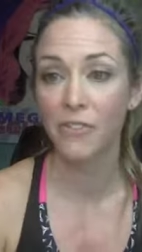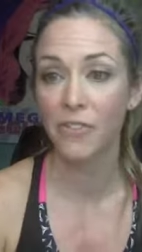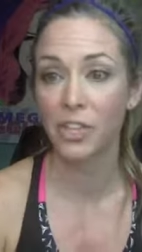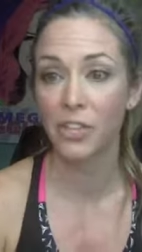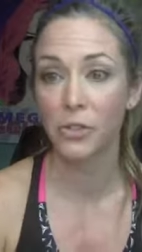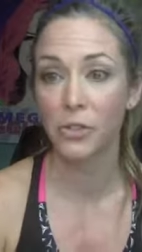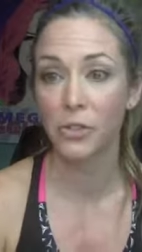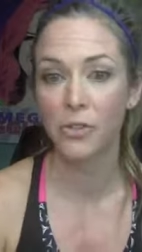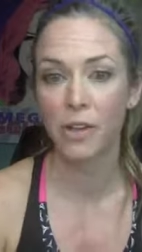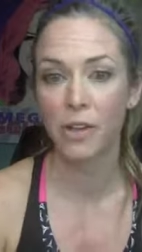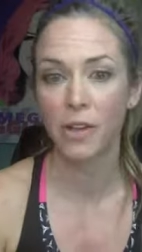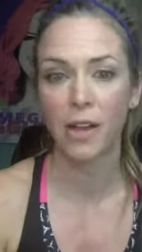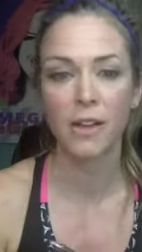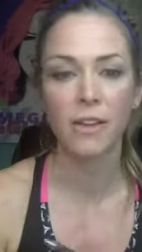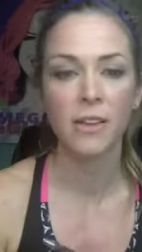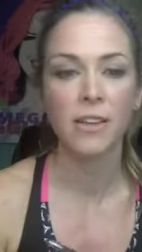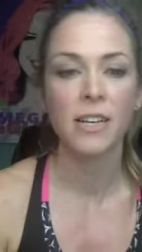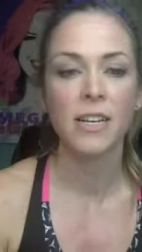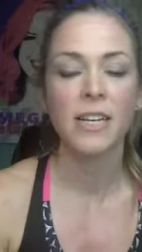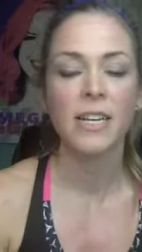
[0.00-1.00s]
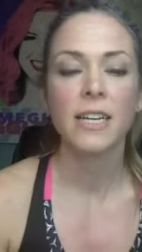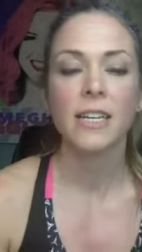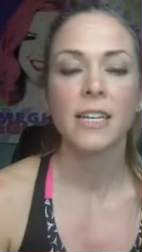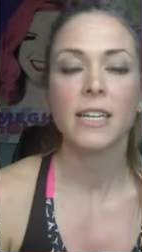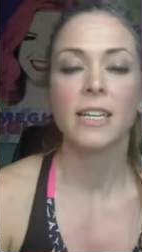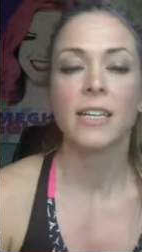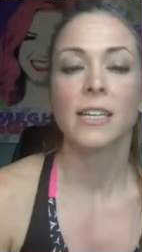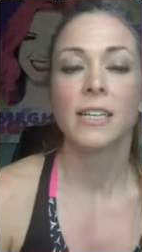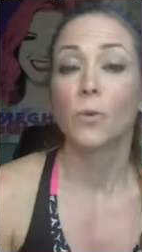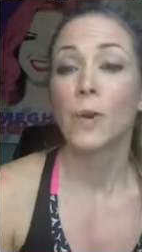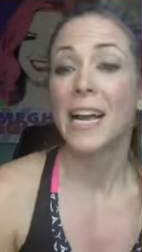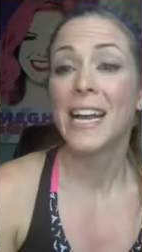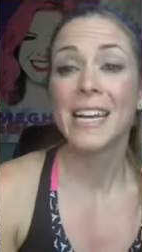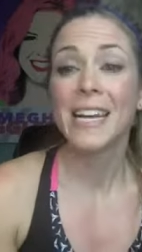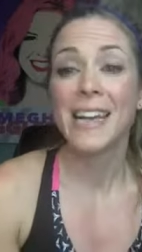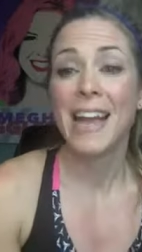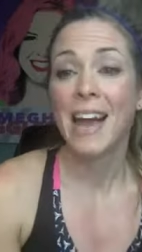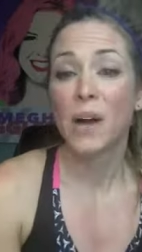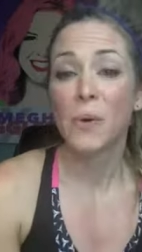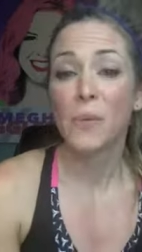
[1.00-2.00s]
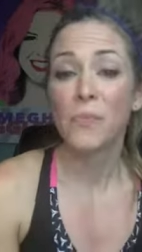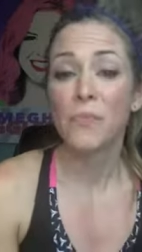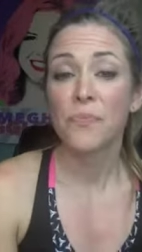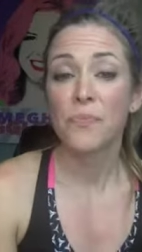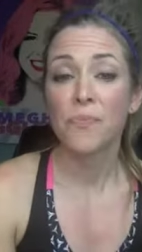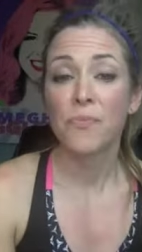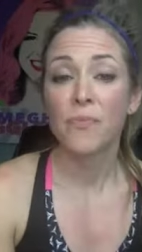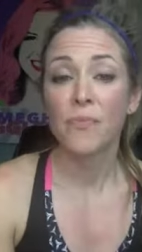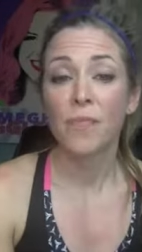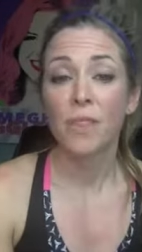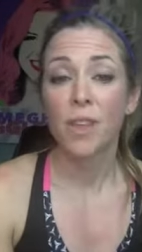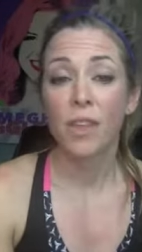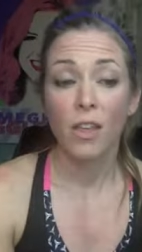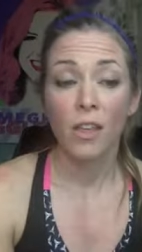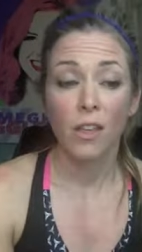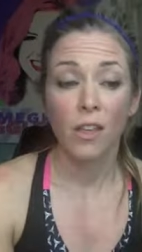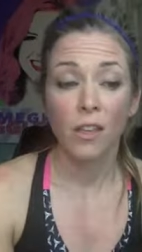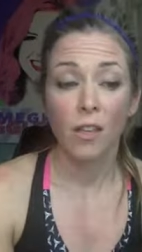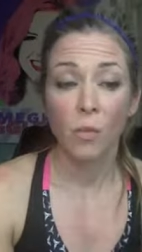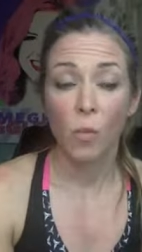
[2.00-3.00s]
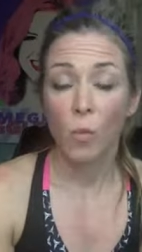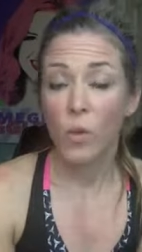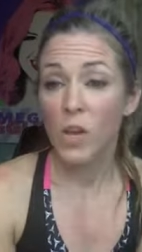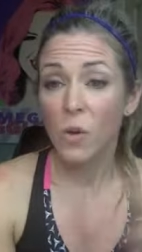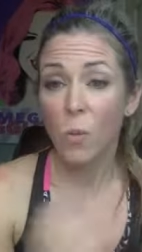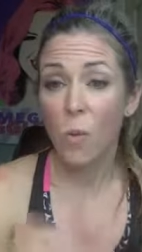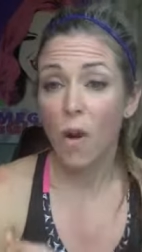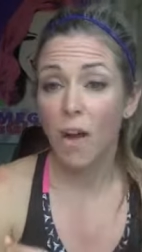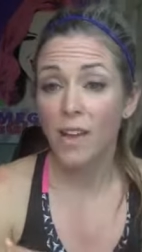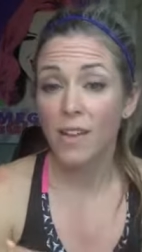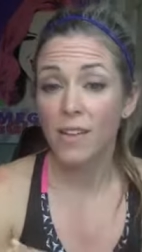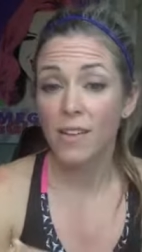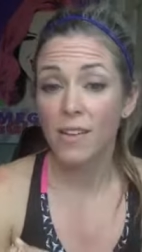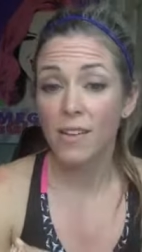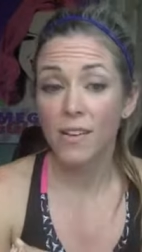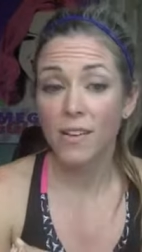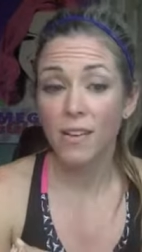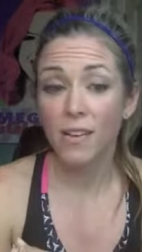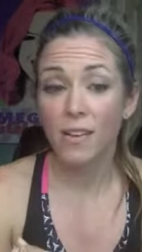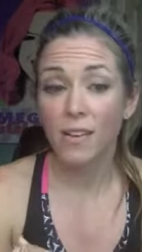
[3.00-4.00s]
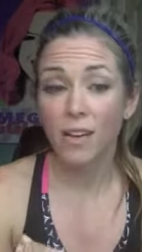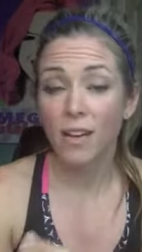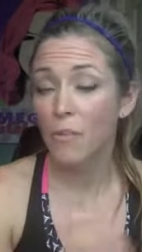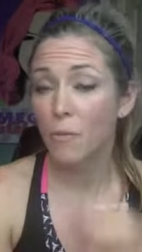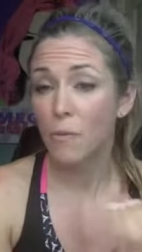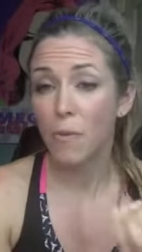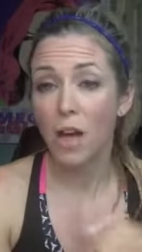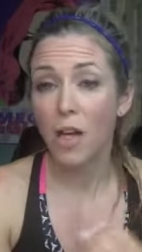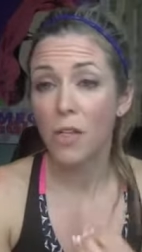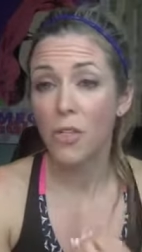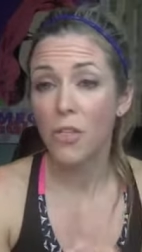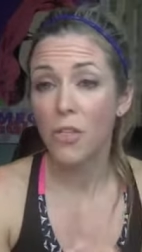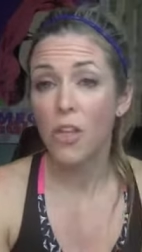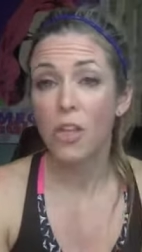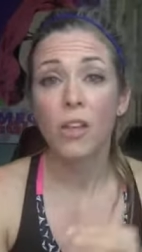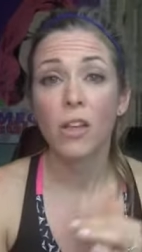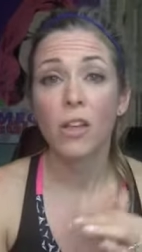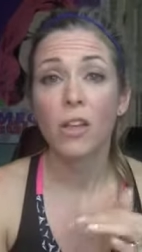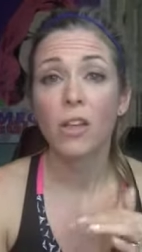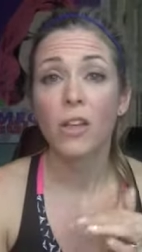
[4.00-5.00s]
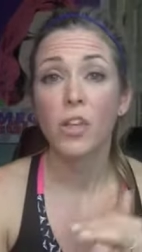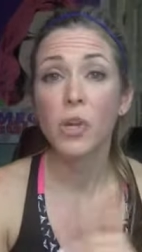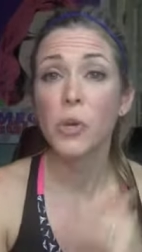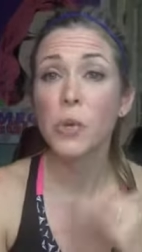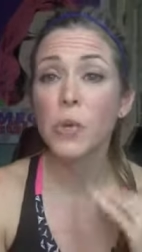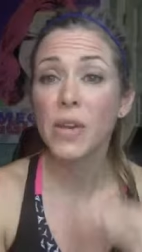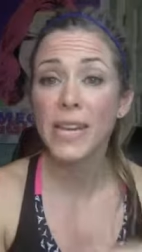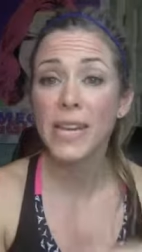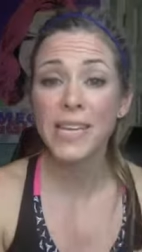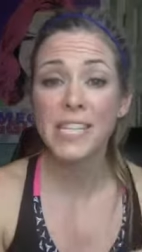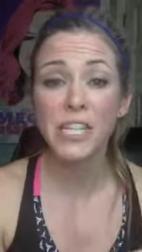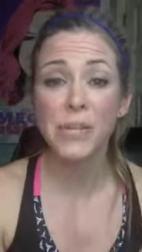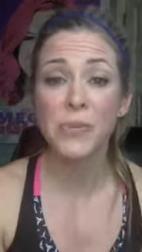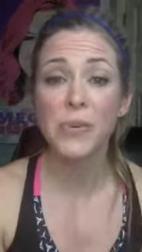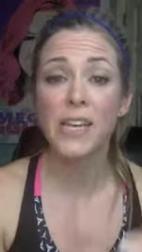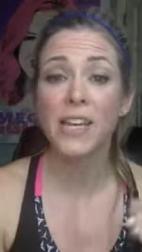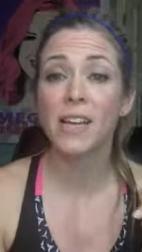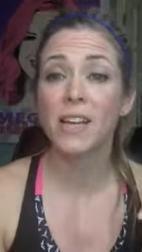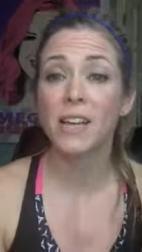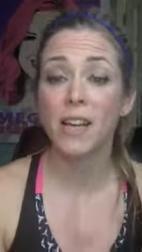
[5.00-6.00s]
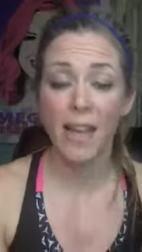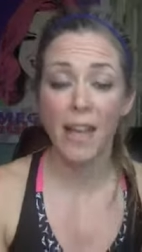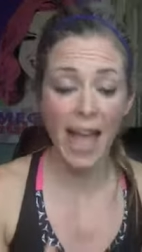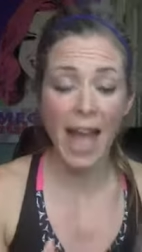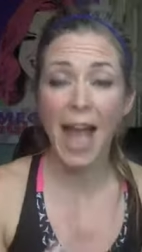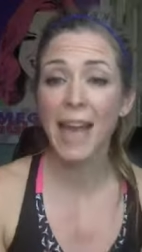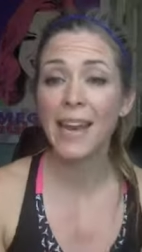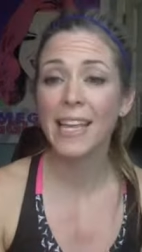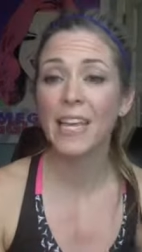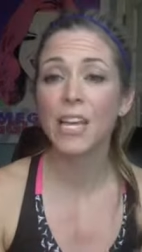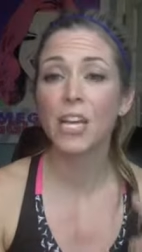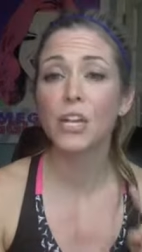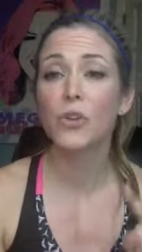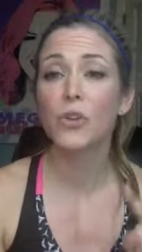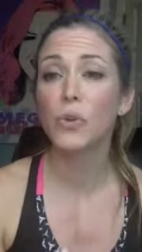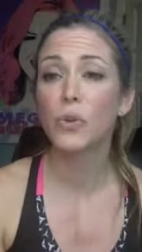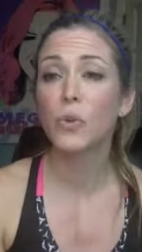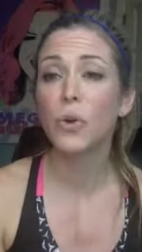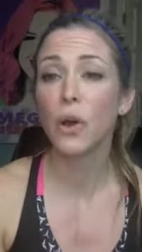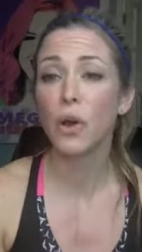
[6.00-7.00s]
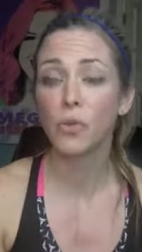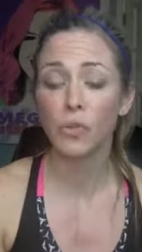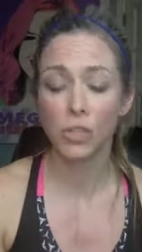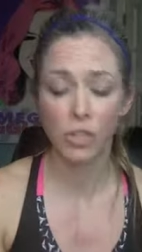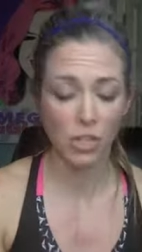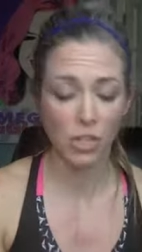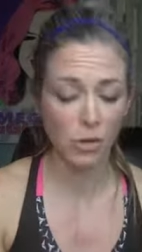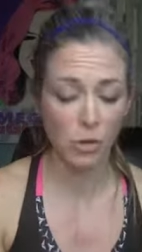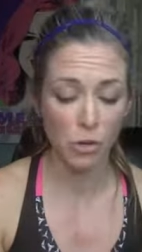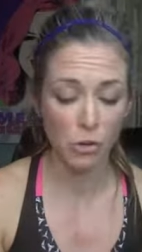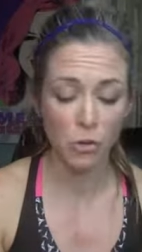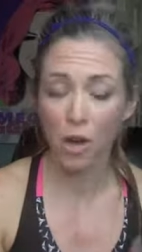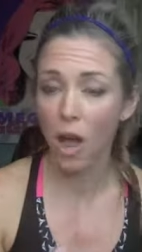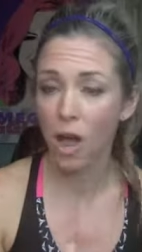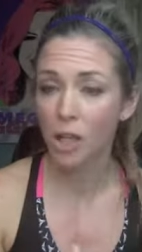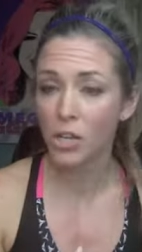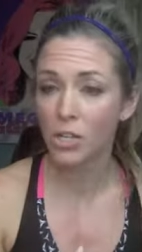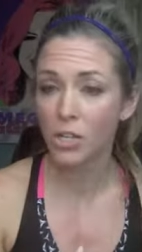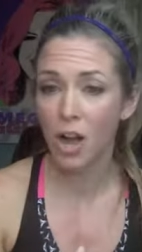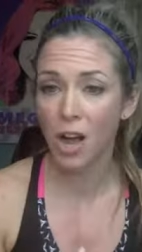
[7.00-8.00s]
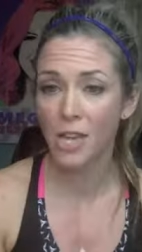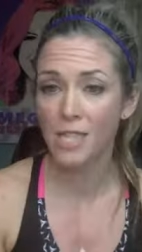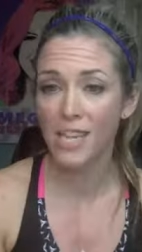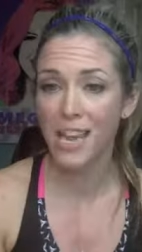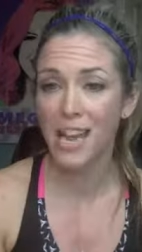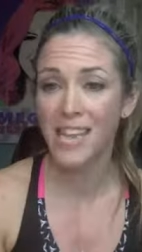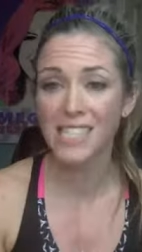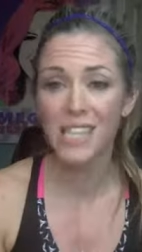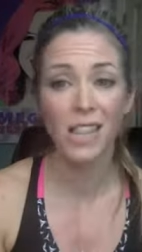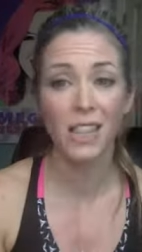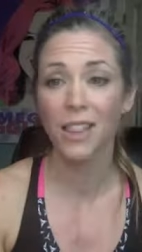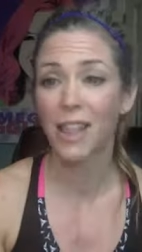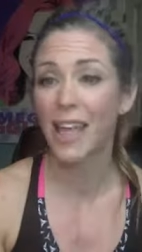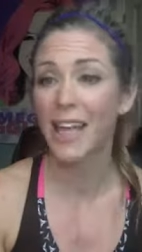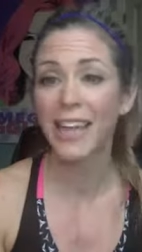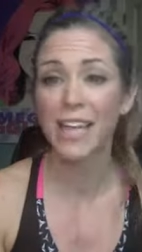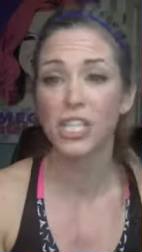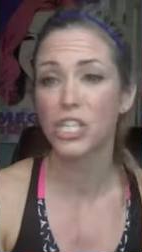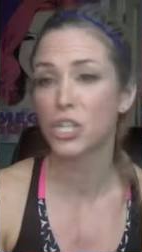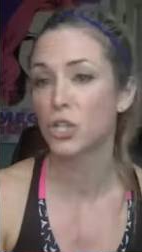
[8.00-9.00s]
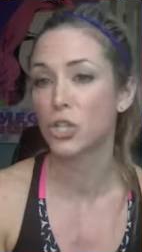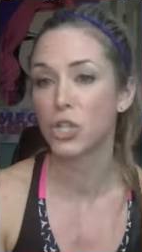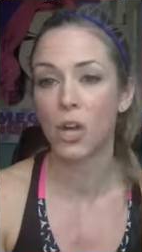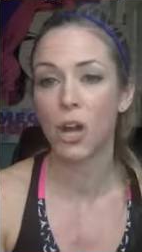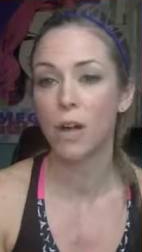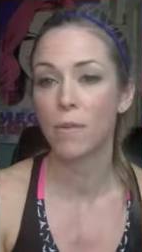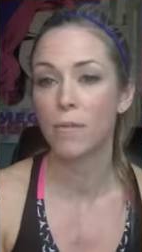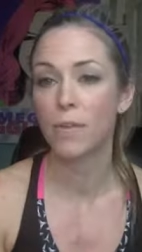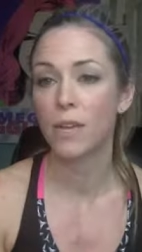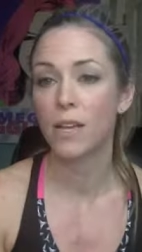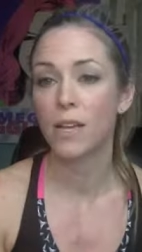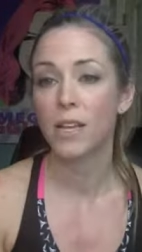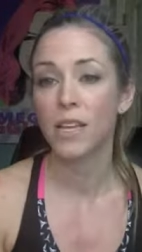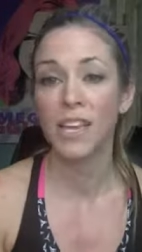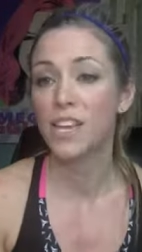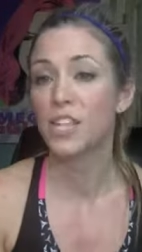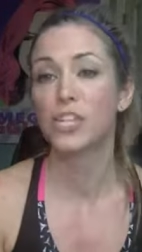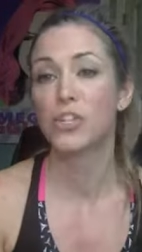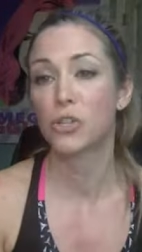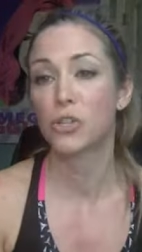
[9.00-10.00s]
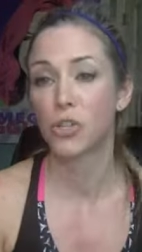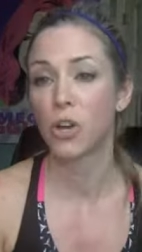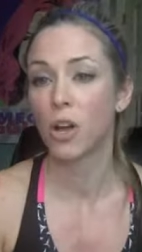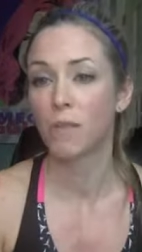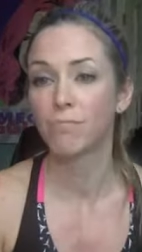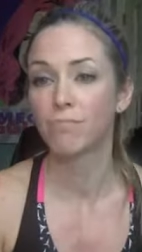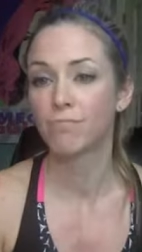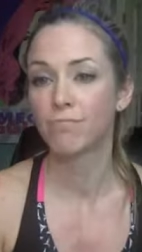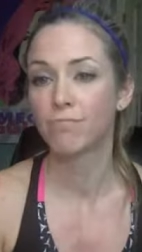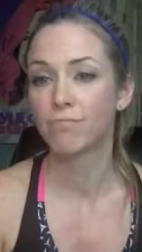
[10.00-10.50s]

do that. So right now, week one of the month, you need to be adding new coach a uh, new co- contacts like it's your job. It is your job.